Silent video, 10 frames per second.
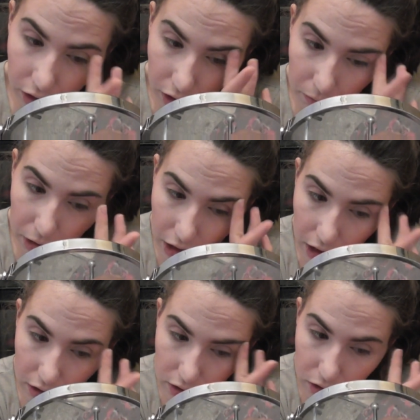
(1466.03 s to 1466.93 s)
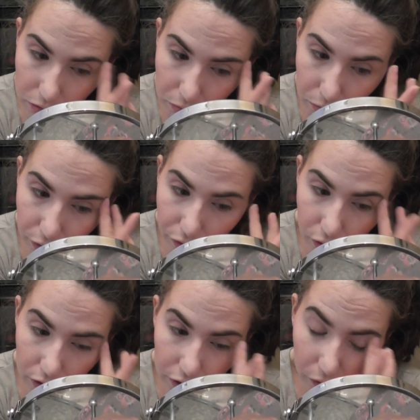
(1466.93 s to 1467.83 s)
But yeah, so with
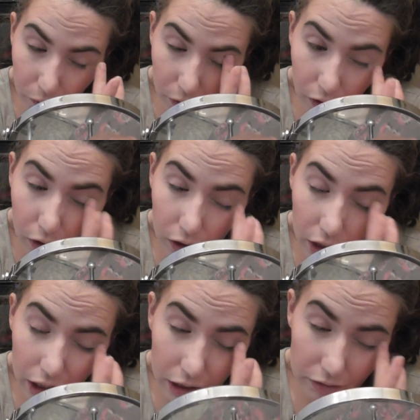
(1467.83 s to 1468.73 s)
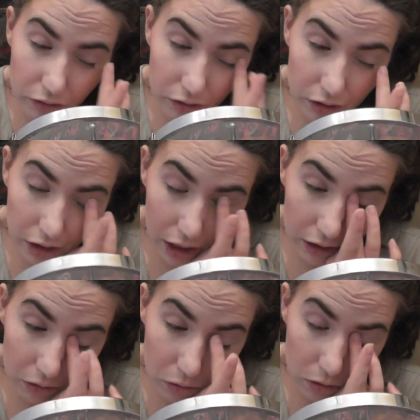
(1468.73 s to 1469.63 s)
all this going on, I haven't really had
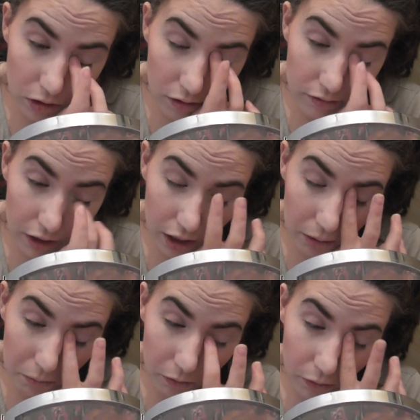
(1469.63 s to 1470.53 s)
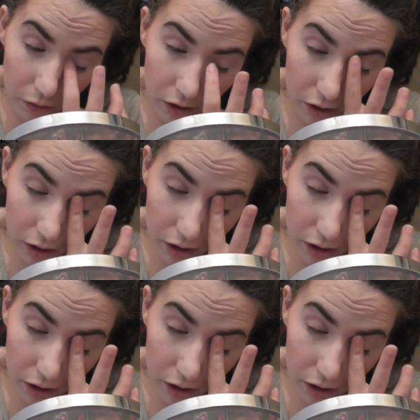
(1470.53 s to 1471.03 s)
a whole lot of time for